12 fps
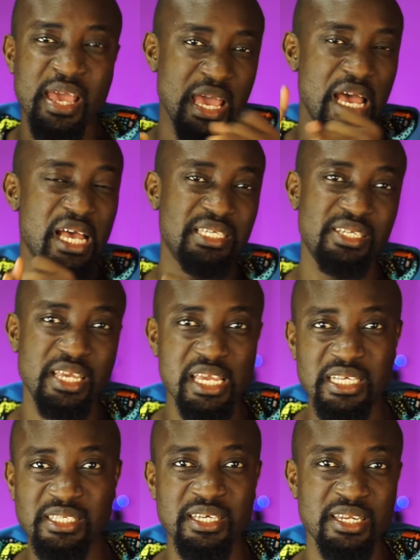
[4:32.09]
It has
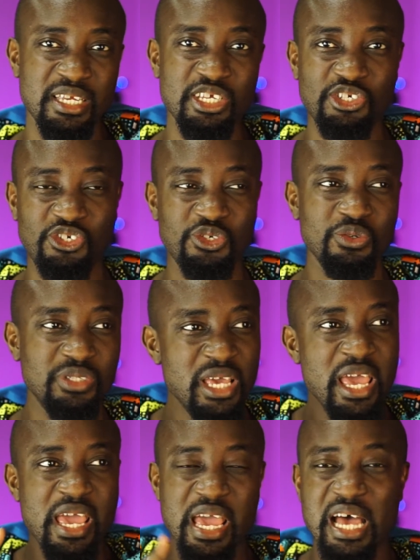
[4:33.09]
heating issues,
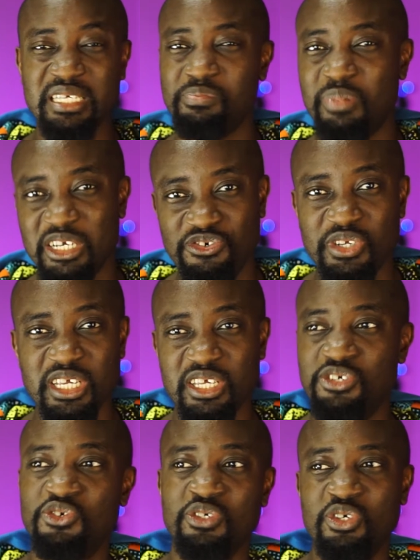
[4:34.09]
it has battery issues.